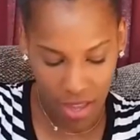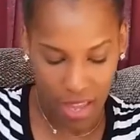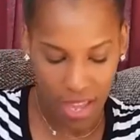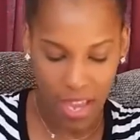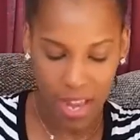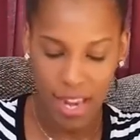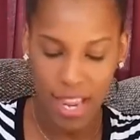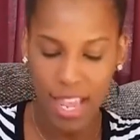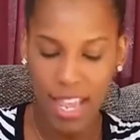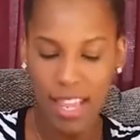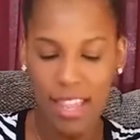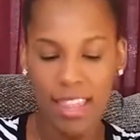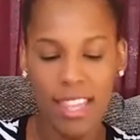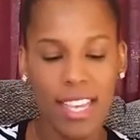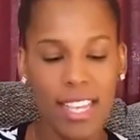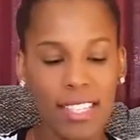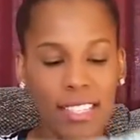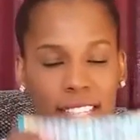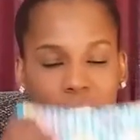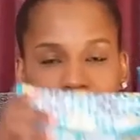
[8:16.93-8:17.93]
And in
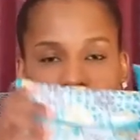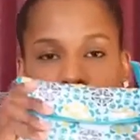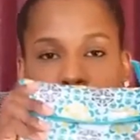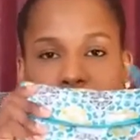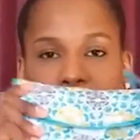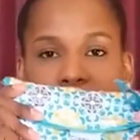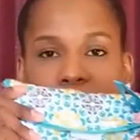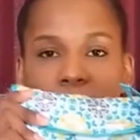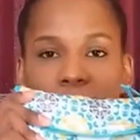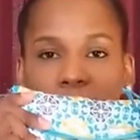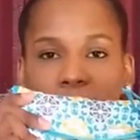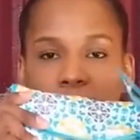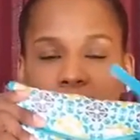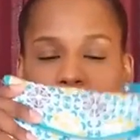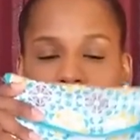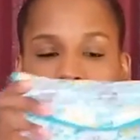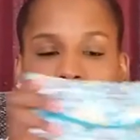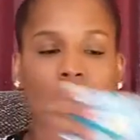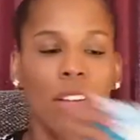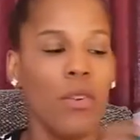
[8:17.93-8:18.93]
this little
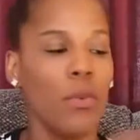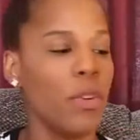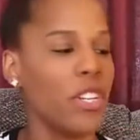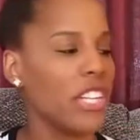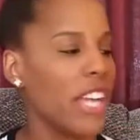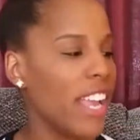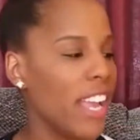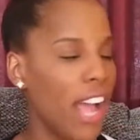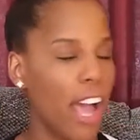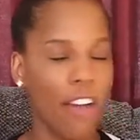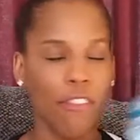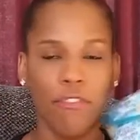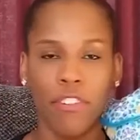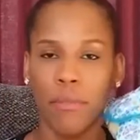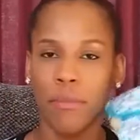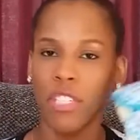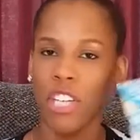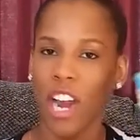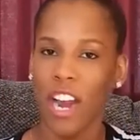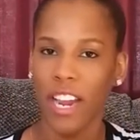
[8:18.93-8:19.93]
bag, which I got
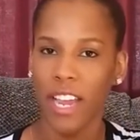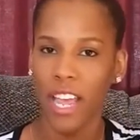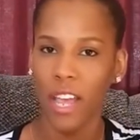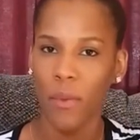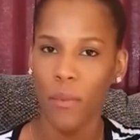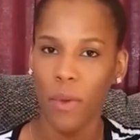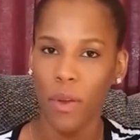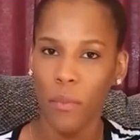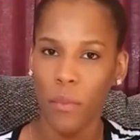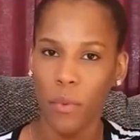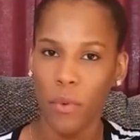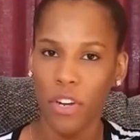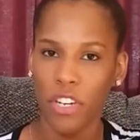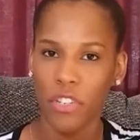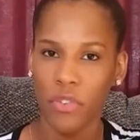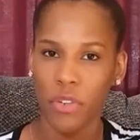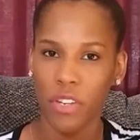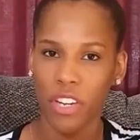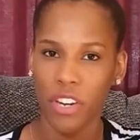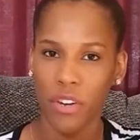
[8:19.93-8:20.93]
from Target when we were
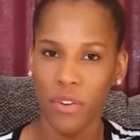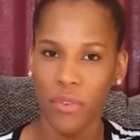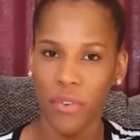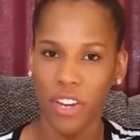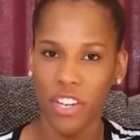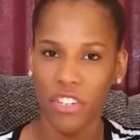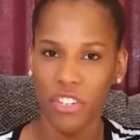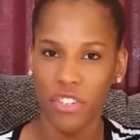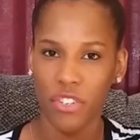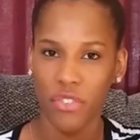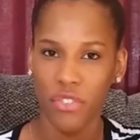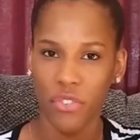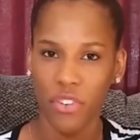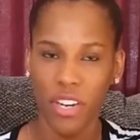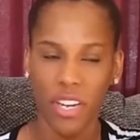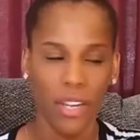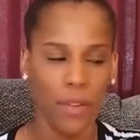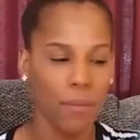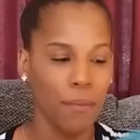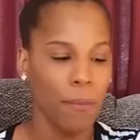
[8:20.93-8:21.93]
doing our
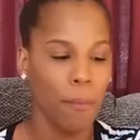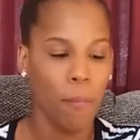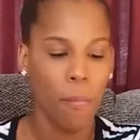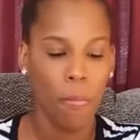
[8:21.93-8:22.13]
registry,